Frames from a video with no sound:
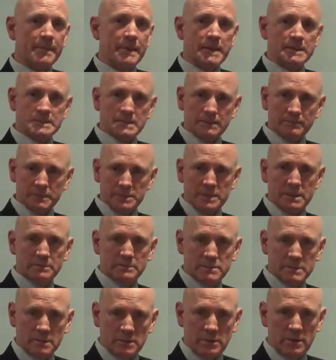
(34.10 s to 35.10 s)
some
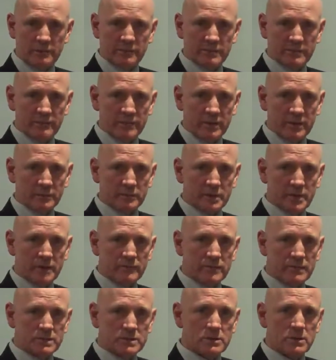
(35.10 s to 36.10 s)
tips that I've developed
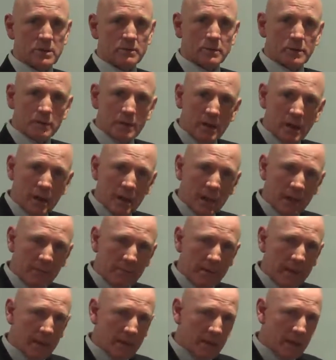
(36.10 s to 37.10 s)
over the time
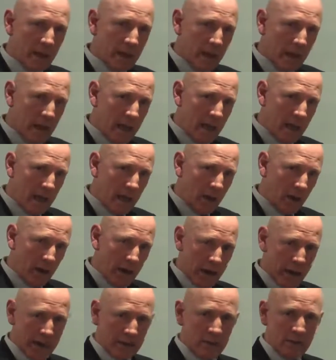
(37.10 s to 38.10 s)
about
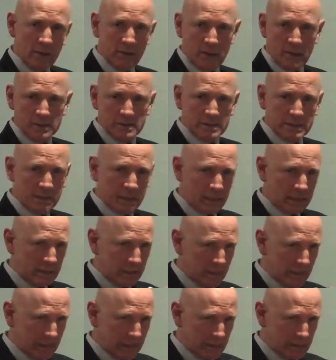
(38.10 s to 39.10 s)
analysing
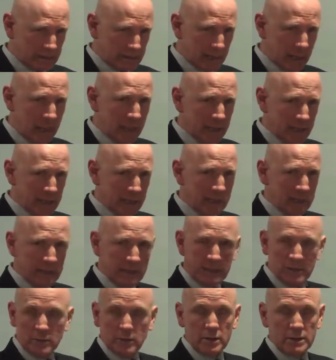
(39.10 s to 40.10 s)
and targeting
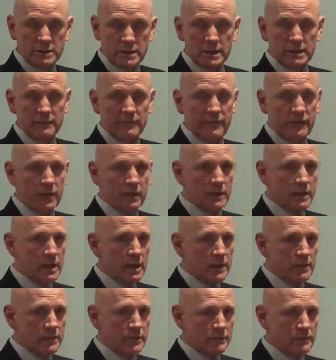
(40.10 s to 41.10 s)
in and identifying
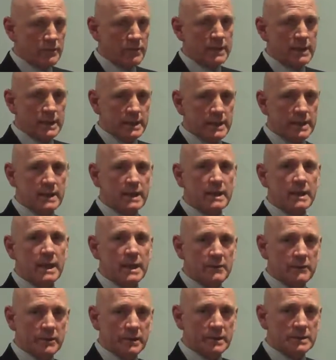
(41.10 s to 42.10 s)
the really key
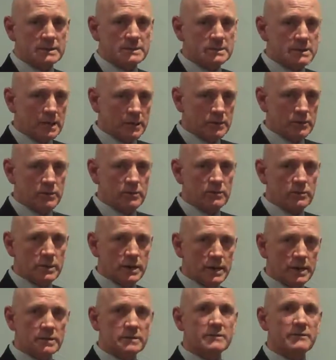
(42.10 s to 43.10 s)
areas that you
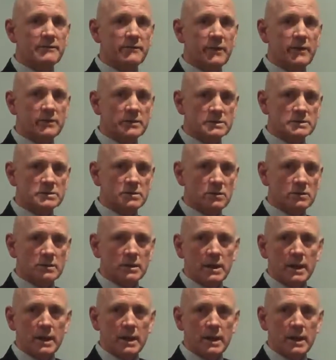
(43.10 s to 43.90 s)
need to focus on.